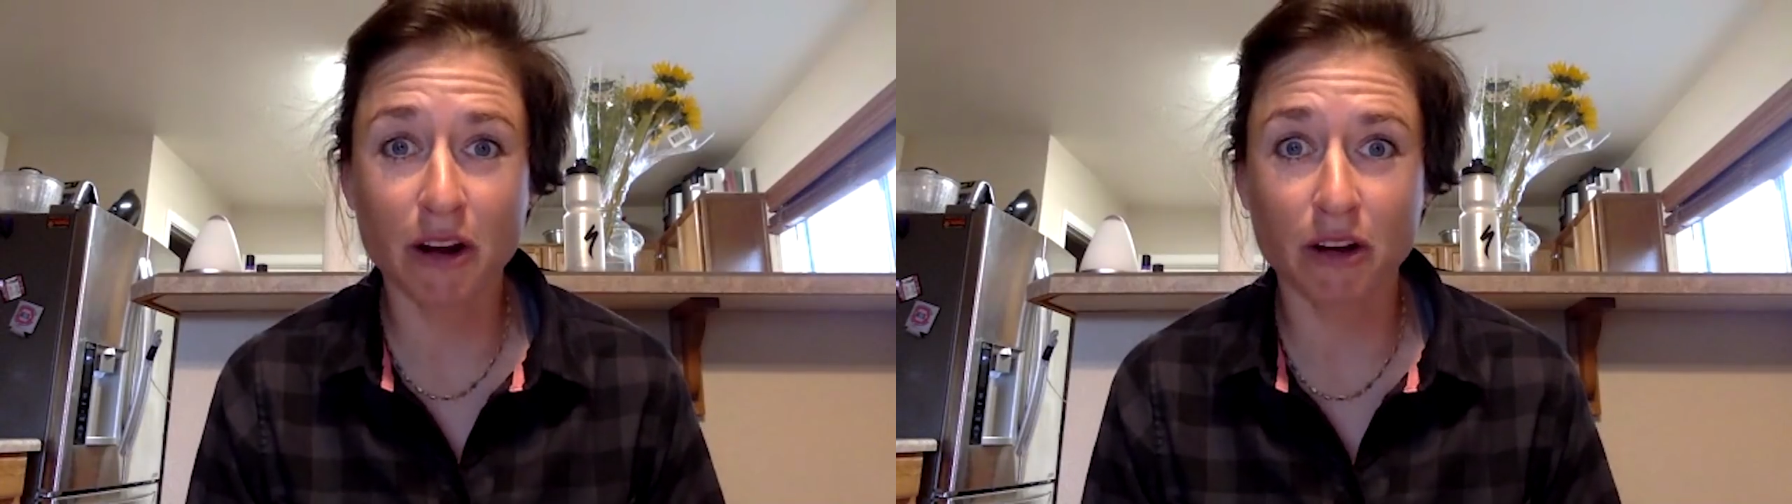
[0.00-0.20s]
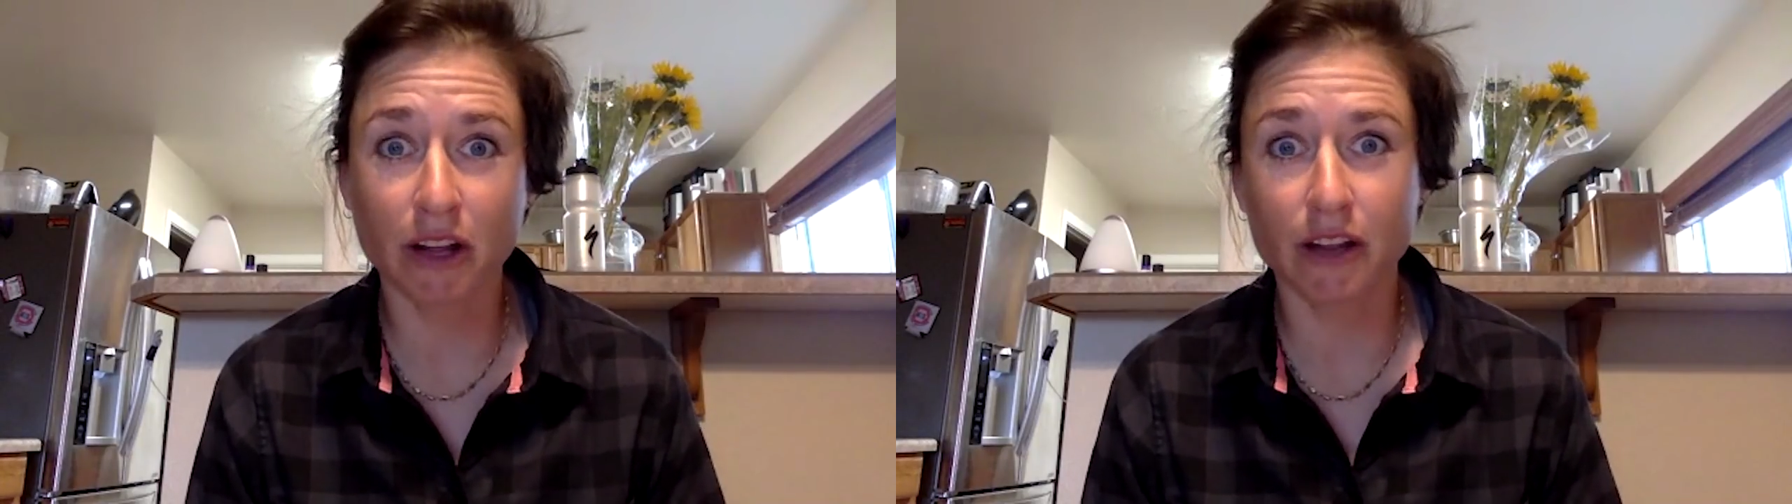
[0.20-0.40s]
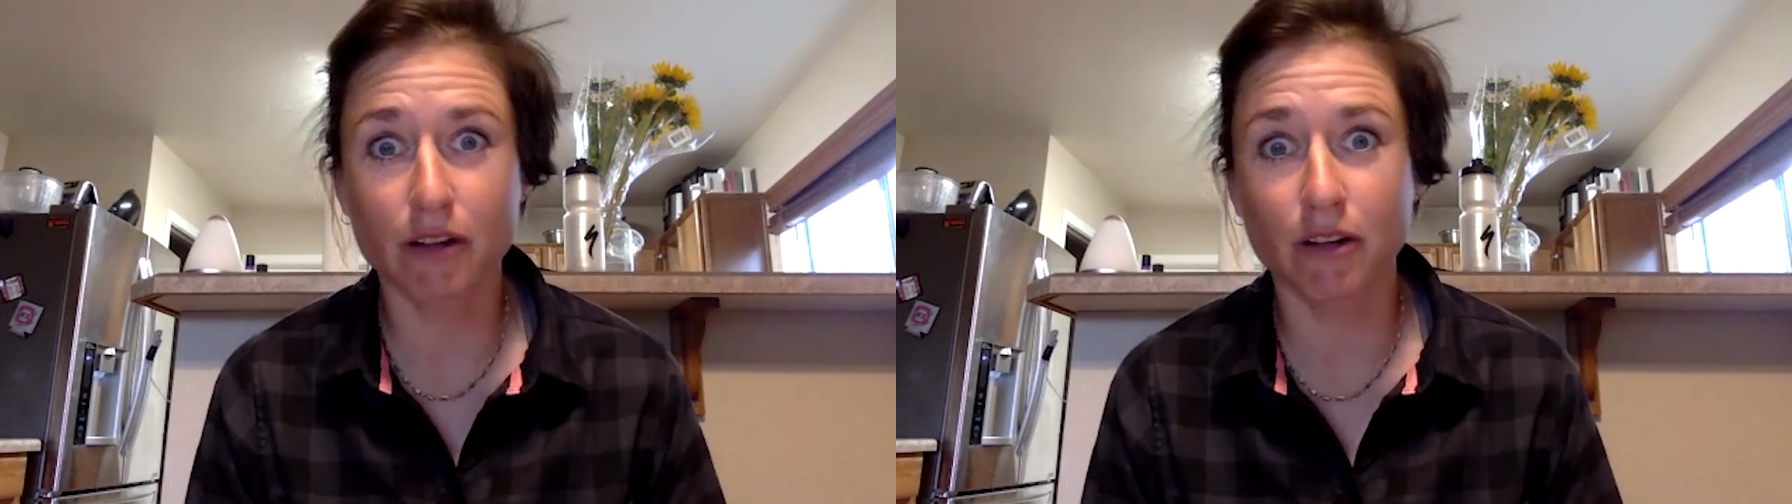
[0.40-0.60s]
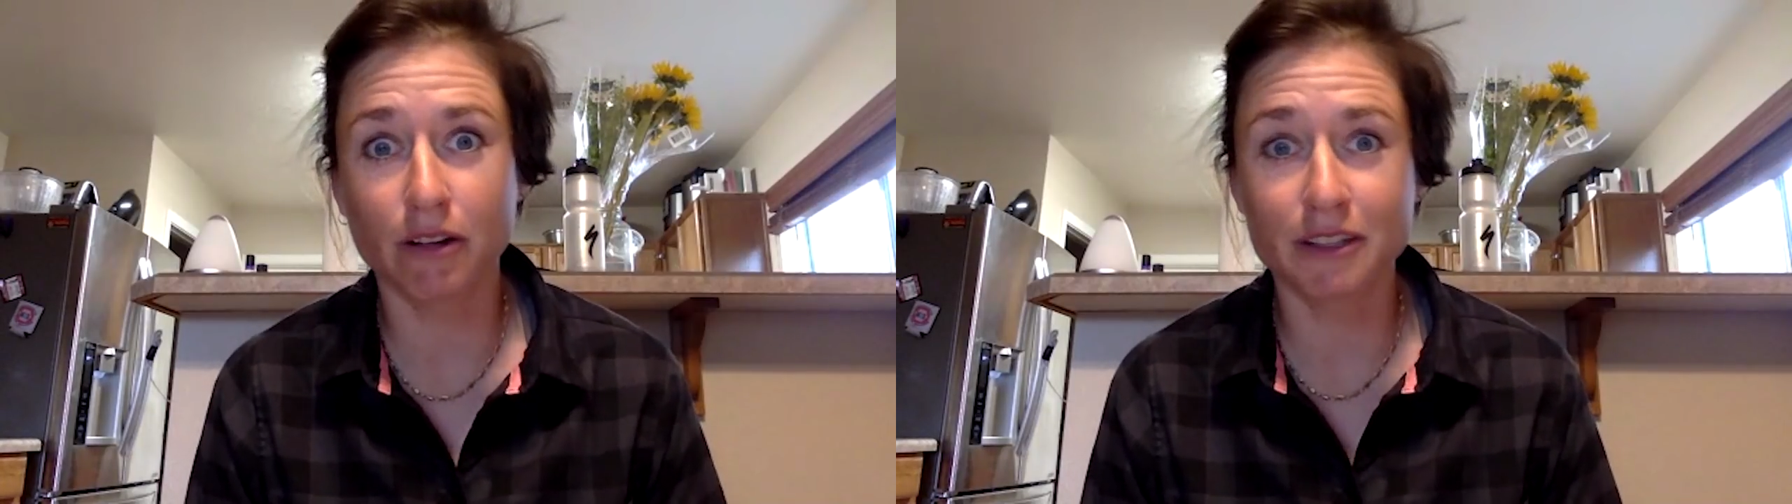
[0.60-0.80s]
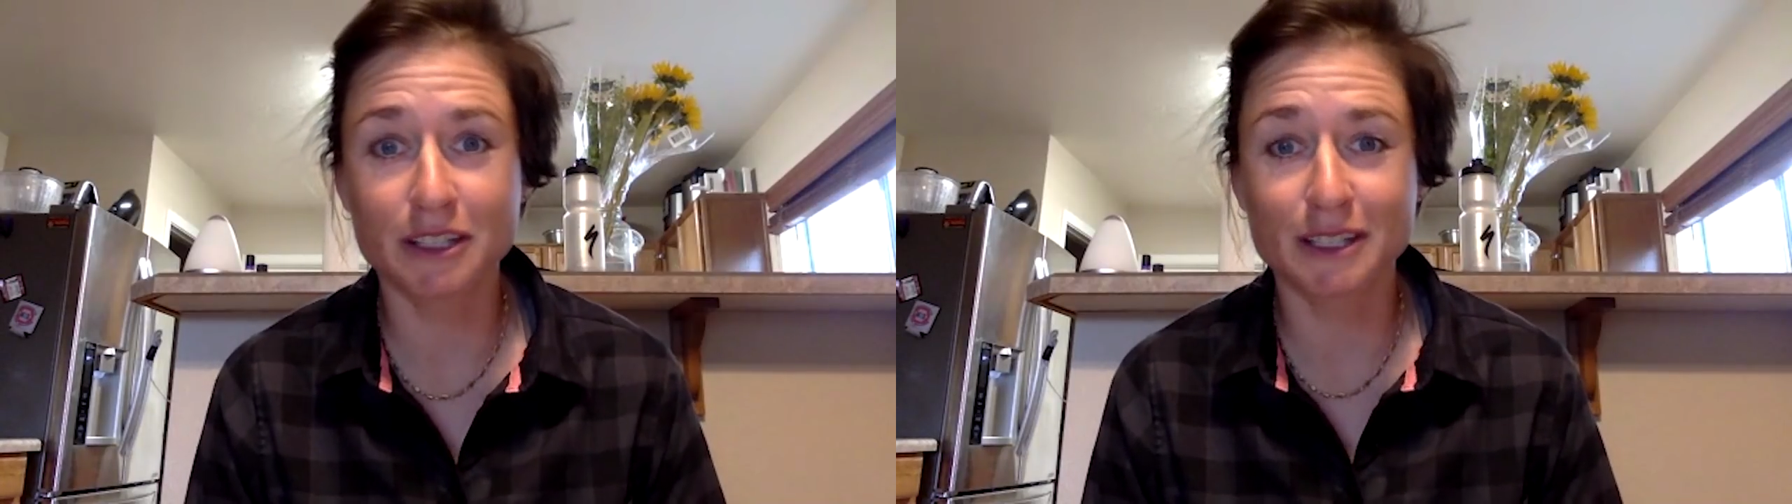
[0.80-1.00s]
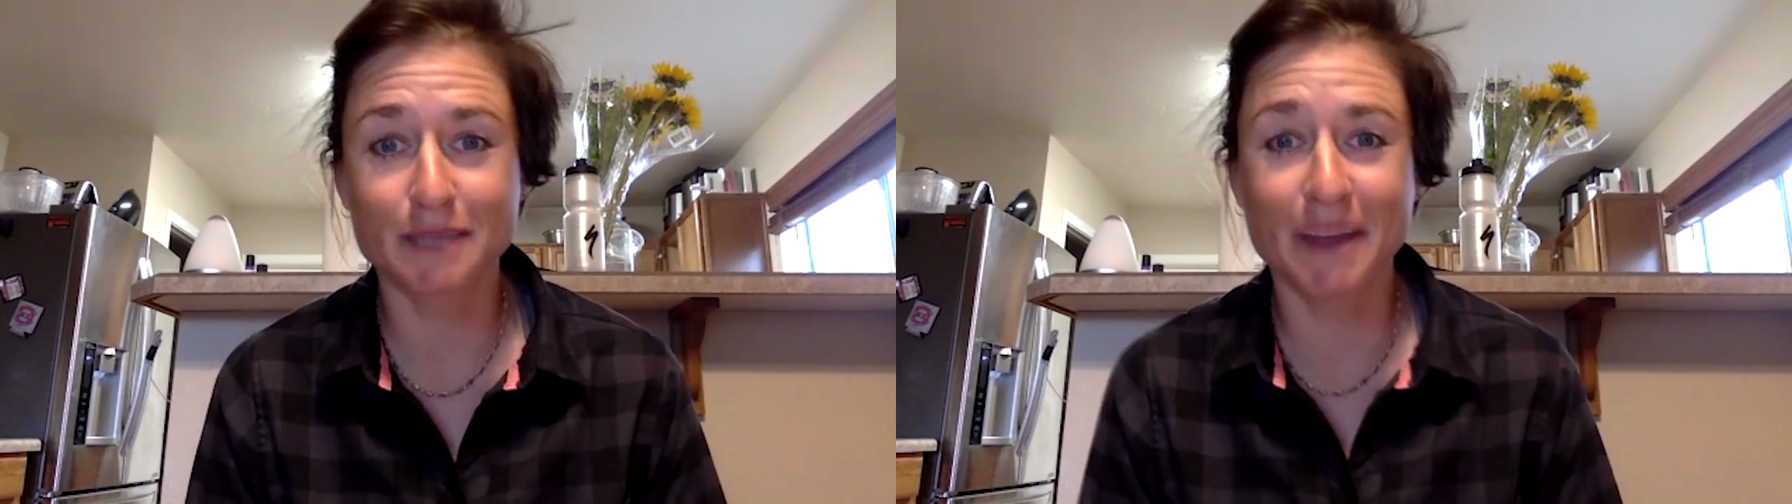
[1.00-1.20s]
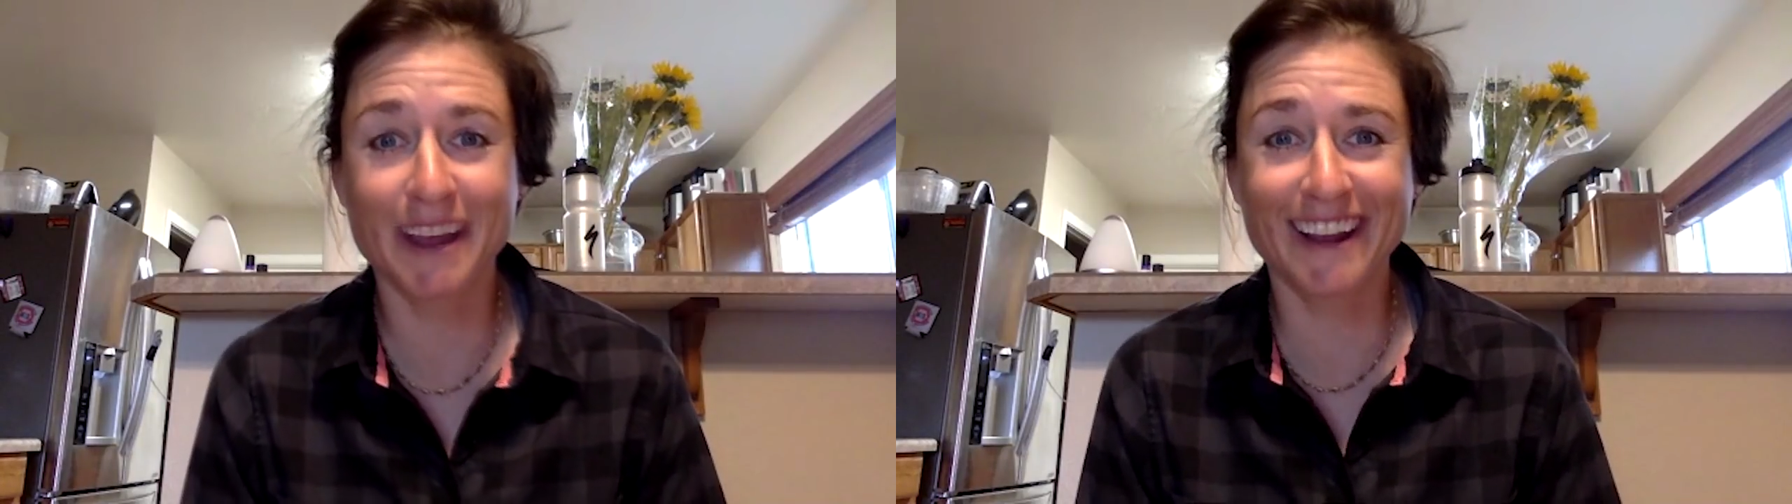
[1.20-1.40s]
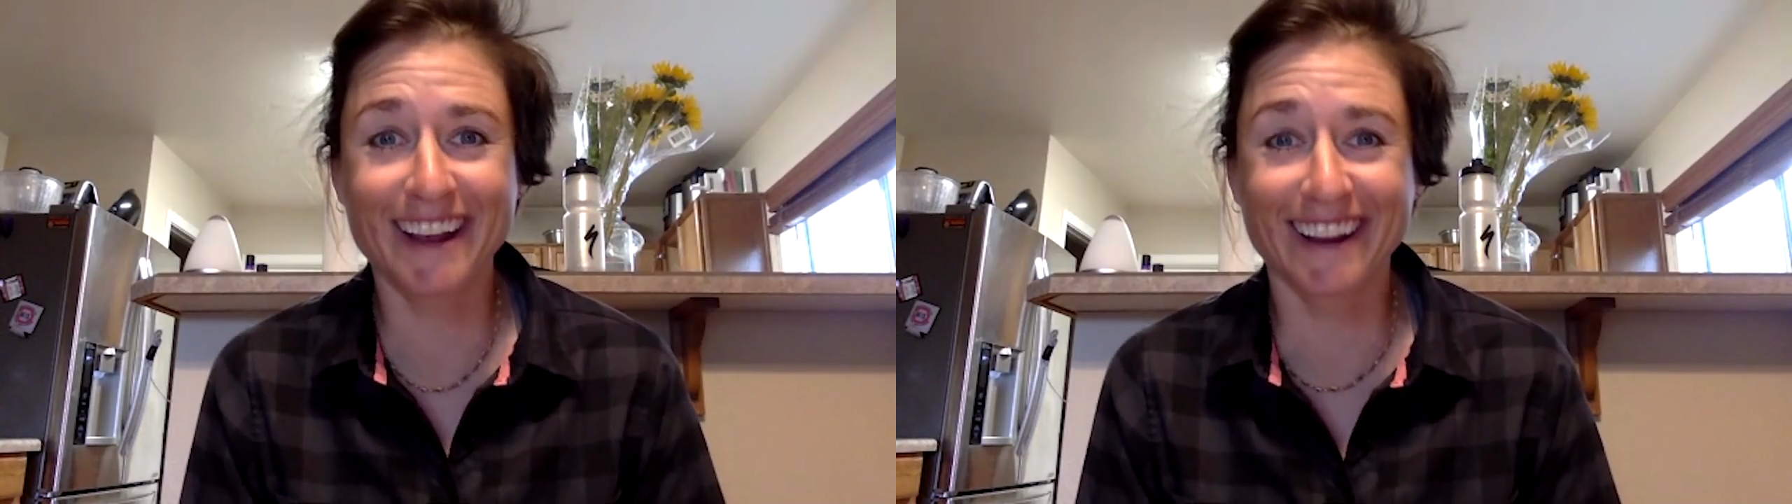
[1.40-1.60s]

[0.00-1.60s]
you're like, oh, it's just me.